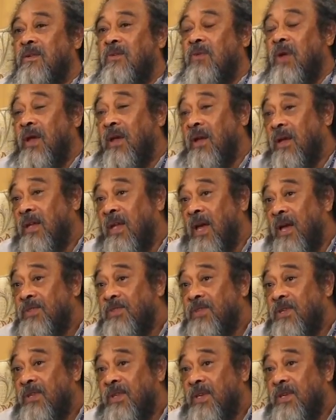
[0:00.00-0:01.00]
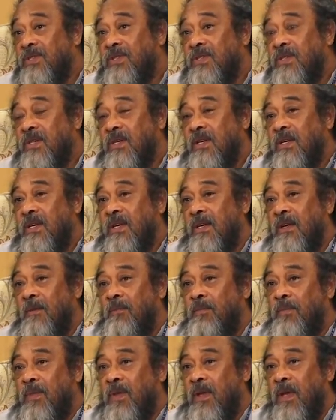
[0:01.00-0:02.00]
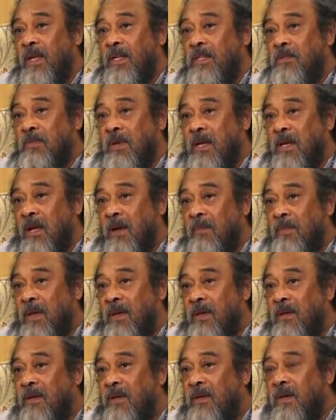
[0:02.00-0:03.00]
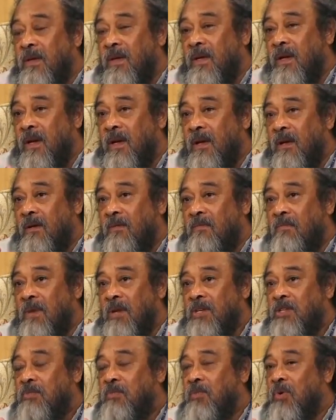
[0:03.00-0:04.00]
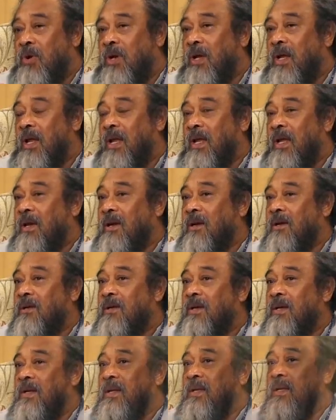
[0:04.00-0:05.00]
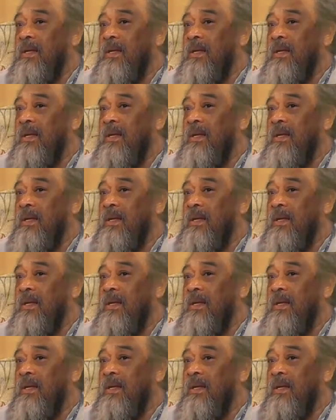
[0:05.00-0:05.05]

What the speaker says: recognizing this, it's becoming much more clear.